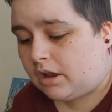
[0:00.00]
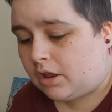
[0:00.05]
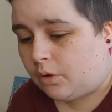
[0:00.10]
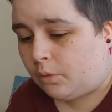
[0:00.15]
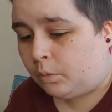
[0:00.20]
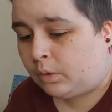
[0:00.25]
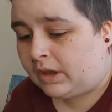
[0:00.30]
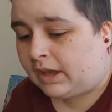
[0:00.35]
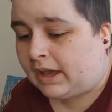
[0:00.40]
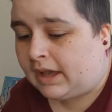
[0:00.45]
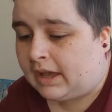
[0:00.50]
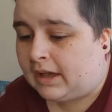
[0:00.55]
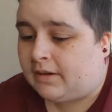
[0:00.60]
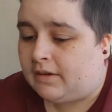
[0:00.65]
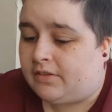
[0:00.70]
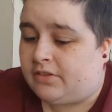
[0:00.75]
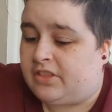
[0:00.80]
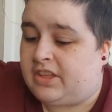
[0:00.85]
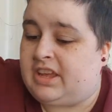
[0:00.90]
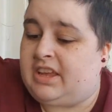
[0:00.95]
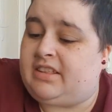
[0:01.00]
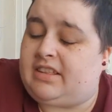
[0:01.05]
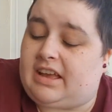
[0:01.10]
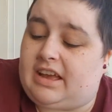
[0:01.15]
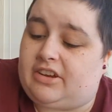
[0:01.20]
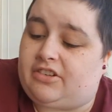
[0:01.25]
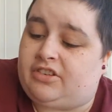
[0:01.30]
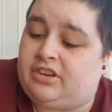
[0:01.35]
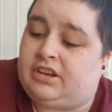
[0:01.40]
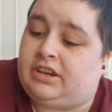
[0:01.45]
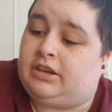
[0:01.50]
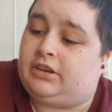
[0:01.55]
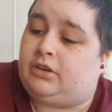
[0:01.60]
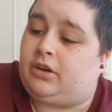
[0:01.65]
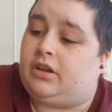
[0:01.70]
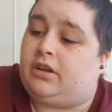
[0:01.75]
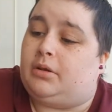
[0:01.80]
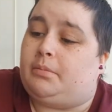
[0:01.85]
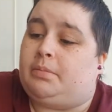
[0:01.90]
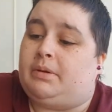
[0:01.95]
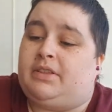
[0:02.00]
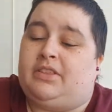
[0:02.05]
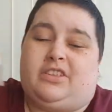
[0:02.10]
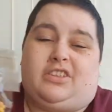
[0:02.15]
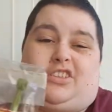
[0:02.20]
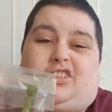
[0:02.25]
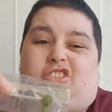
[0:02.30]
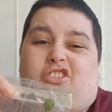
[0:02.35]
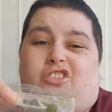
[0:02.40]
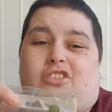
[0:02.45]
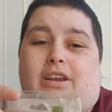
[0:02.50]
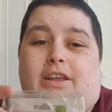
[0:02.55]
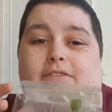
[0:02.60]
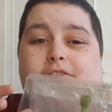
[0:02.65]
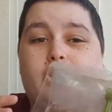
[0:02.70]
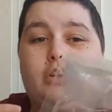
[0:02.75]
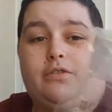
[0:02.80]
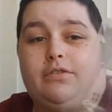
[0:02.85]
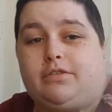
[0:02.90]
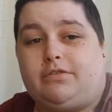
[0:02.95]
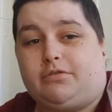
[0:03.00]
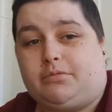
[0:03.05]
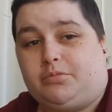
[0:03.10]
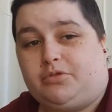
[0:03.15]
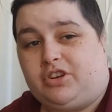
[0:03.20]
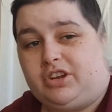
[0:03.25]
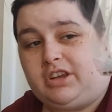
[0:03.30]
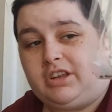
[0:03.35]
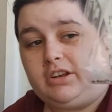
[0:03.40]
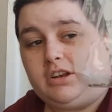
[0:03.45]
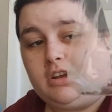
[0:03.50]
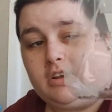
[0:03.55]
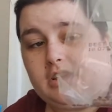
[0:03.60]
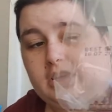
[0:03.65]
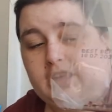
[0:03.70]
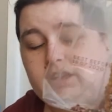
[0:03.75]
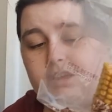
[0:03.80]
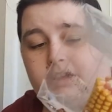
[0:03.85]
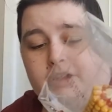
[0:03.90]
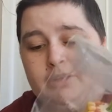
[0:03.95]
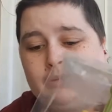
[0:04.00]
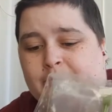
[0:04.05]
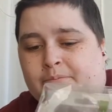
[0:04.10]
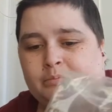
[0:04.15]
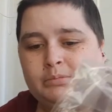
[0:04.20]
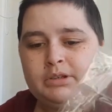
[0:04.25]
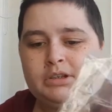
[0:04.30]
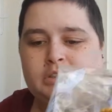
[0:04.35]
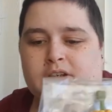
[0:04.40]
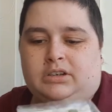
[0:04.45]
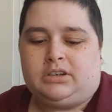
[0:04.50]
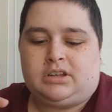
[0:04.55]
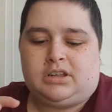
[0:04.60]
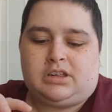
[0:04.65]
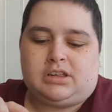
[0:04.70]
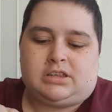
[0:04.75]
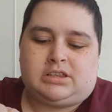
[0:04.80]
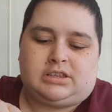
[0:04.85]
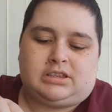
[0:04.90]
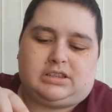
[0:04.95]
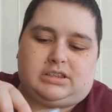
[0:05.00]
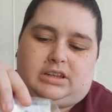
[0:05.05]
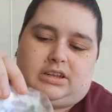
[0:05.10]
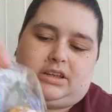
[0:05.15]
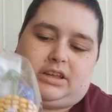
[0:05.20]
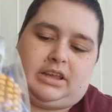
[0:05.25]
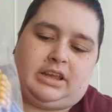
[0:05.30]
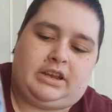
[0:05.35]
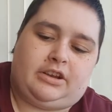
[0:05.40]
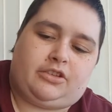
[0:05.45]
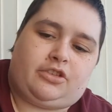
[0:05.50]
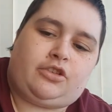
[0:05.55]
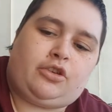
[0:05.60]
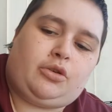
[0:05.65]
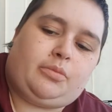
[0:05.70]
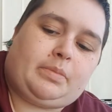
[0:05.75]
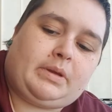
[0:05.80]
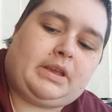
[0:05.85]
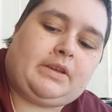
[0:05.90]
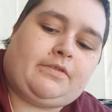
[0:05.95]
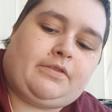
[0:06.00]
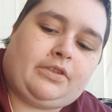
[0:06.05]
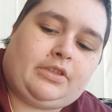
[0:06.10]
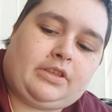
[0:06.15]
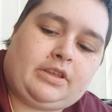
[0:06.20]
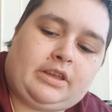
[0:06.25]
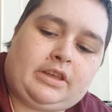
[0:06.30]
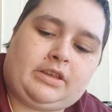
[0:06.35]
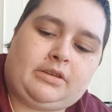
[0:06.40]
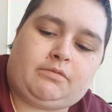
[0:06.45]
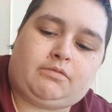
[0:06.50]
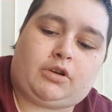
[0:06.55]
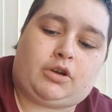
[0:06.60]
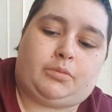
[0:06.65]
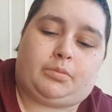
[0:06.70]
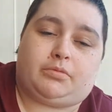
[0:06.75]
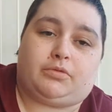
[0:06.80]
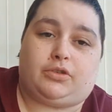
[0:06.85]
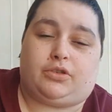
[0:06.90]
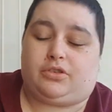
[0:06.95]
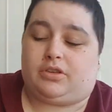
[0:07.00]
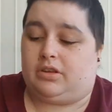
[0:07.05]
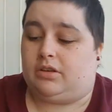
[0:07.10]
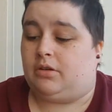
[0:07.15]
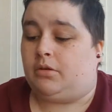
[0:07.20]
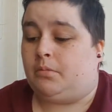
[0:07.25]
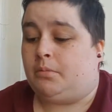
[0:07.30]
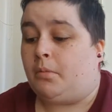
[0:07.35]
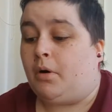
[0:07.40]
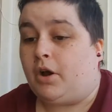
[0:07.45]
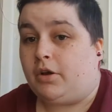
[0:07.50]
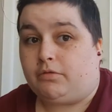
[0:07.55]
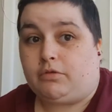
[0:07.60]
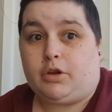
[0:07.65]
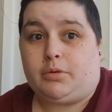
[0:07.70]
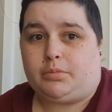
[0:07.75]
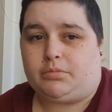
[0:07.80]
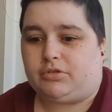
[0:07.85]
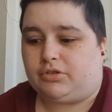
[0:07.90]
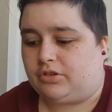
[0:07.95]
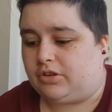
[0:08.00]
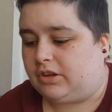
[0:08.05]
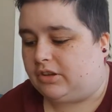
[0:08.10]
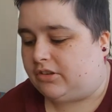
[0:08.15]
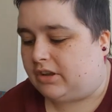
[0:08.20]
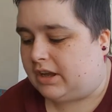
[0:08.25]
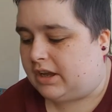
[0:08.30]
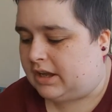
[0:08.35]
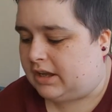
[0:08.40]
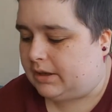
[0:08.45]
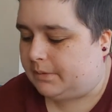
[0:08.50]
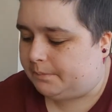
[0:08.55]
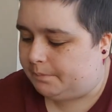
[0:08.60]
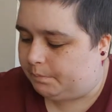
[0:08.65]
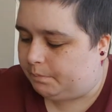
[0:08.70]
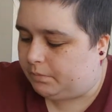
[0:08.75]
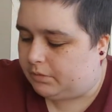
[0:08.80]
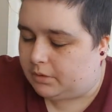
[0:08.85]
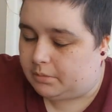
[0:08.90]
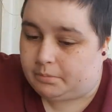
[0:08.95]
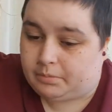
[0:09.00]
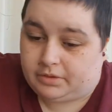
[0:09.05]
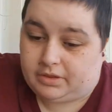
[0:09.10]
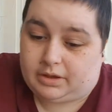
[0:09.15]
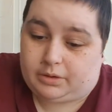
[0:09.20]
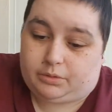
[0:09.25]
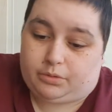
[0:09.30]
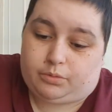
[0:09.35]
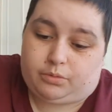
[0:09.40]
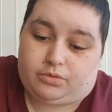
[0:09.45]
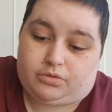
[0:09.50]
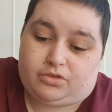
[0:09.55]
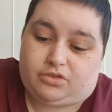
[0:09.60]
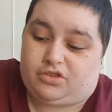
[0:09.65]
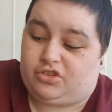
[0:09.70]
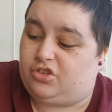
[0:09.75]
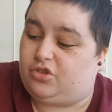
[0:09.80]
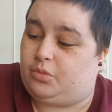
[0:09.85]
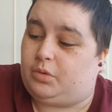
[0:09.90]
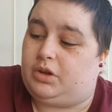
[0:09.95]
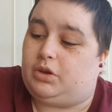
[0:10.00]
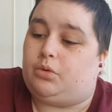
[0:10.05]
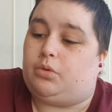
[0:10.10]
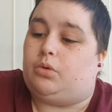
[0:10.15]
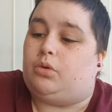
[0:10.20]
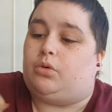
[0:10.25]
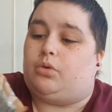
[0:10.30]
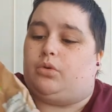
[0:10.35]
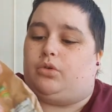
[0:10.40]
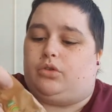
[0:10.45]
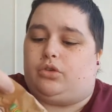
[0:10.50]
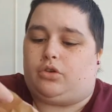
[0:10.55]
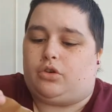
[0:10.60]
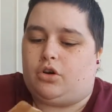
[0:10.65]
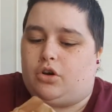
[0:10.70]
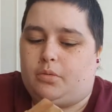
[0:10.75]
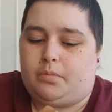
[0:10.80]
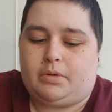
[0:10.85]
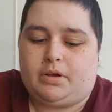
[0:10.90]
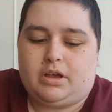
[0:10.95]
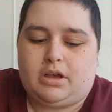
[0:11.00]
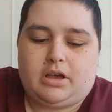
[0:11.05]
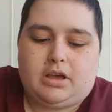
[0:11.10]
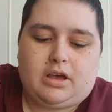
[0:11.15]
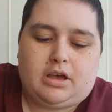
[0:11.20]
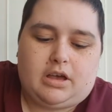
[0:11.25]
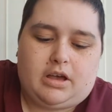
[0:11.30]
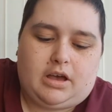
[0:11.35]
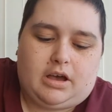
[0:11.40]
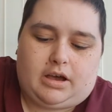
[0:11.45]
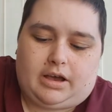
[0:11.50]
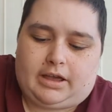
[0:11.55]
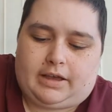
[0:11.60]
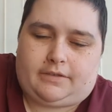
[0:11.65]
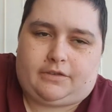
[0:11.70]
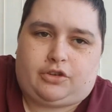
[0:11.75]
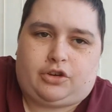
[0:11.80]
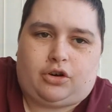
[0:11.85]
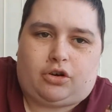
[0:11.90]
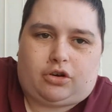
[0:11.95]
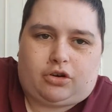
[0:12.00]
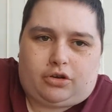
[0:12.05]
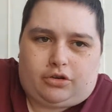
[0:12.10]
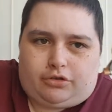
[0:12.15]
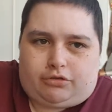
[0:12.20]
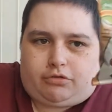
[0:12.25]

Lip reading: We have, these actually need to go in the bin. This is just left over from chicken nugget. It's too big for the my Roborosky to eat, but that's just sweet corn on the cob. I have chocolate